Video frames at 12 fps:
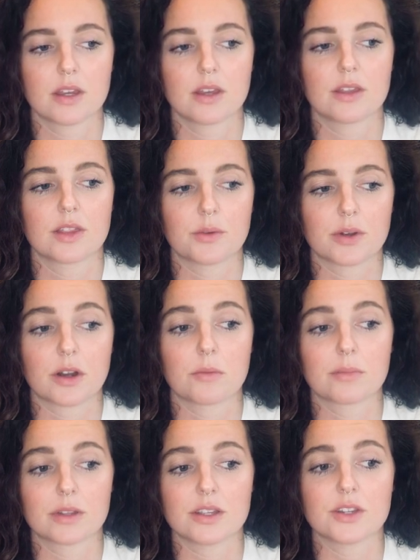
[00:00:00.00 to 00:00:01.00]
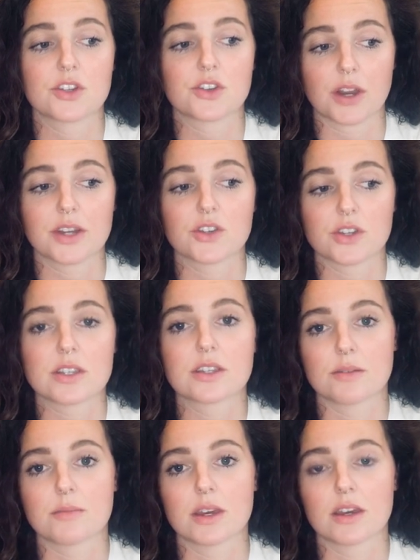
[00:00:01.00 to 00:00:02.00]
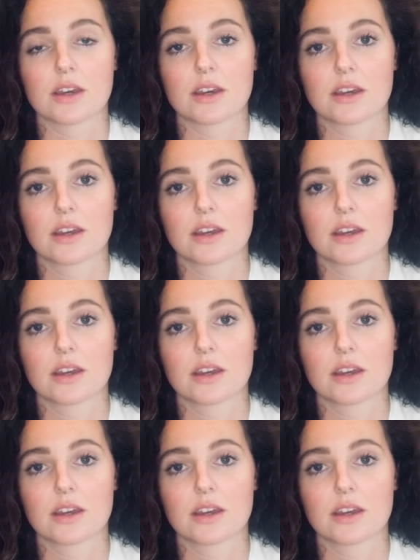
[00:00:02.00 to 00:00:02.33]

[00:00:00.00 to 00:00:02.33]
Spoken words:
were complete strangers to me,